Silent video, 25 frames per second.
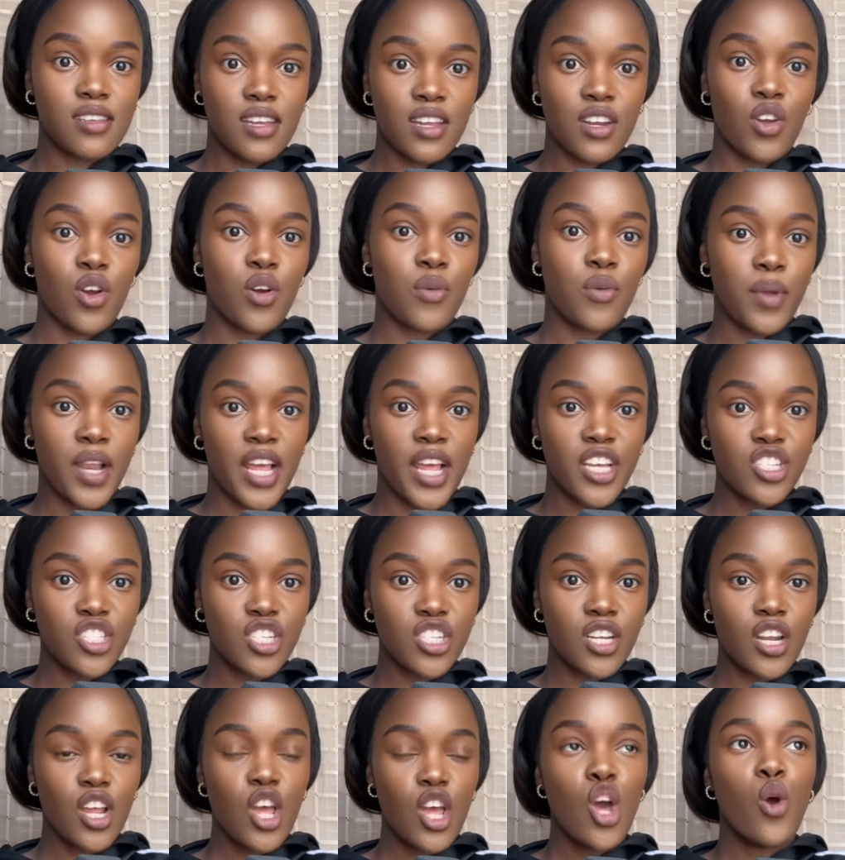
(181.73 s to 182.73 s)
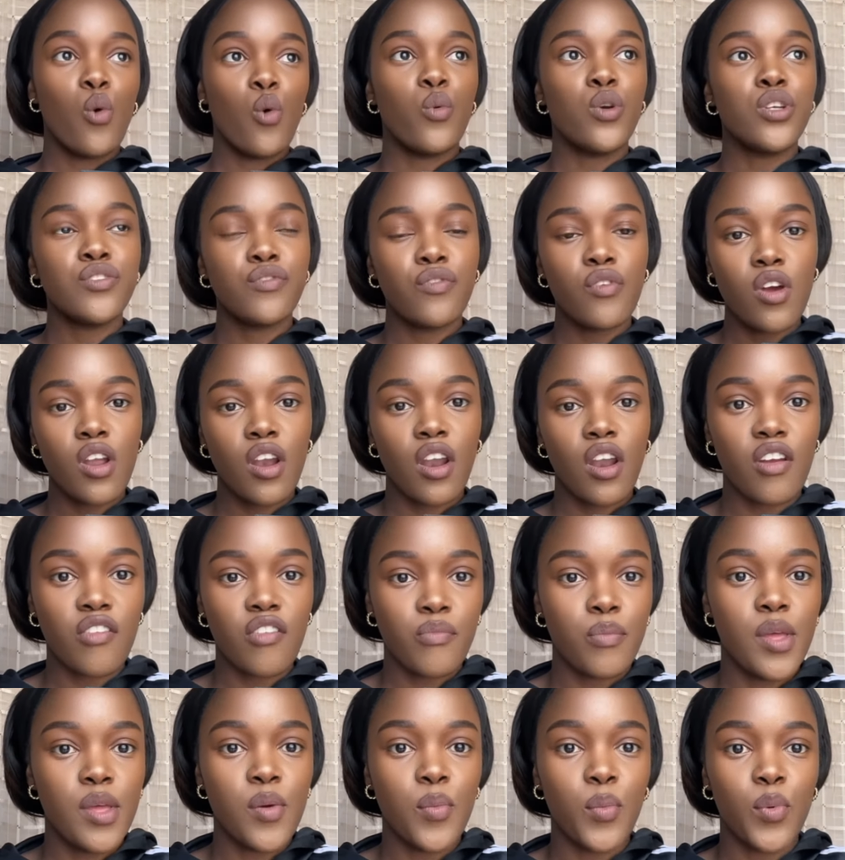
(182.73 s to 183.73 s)
in complexion, which for a lot of
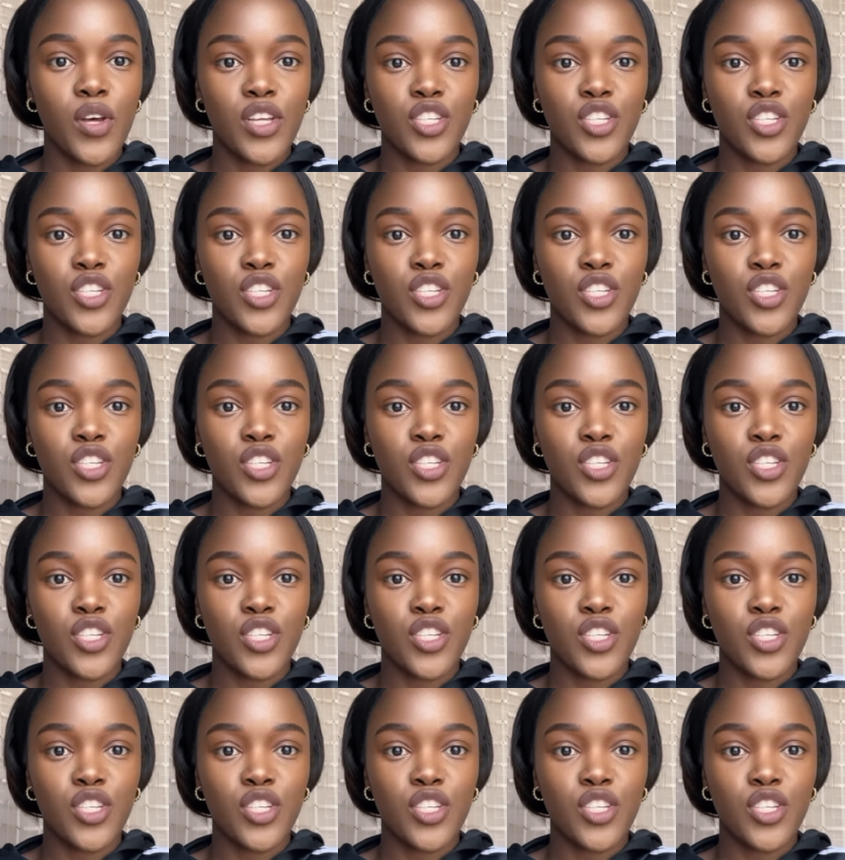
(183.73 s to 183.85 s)
people